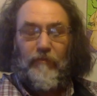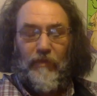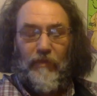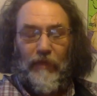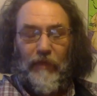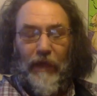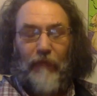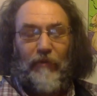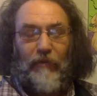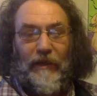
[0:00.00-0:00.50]

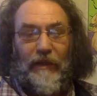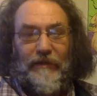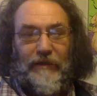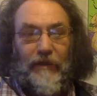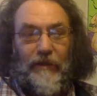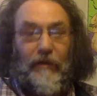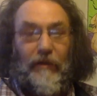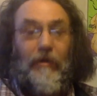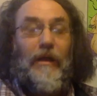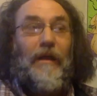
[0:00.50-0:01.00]
that right
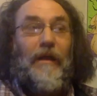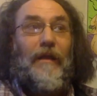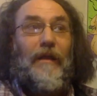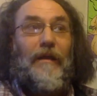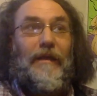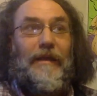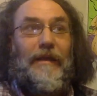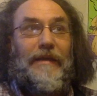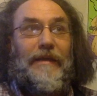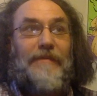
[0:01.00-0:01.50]
there.
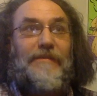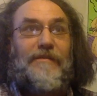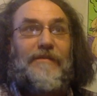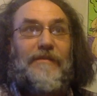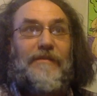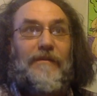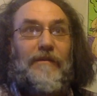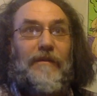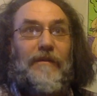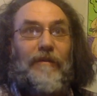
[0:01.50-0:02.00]
It's
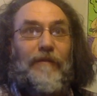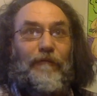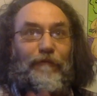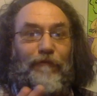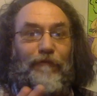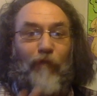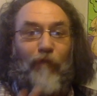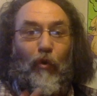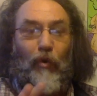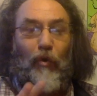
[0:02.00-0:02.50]

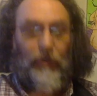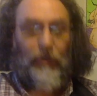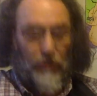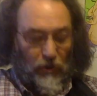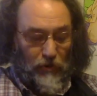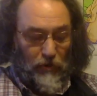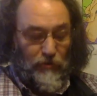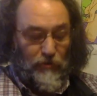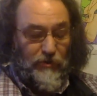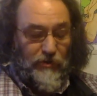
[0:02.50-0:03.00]
4
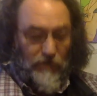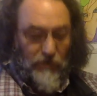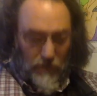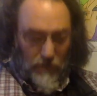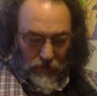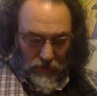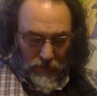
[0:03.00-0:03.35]
notes.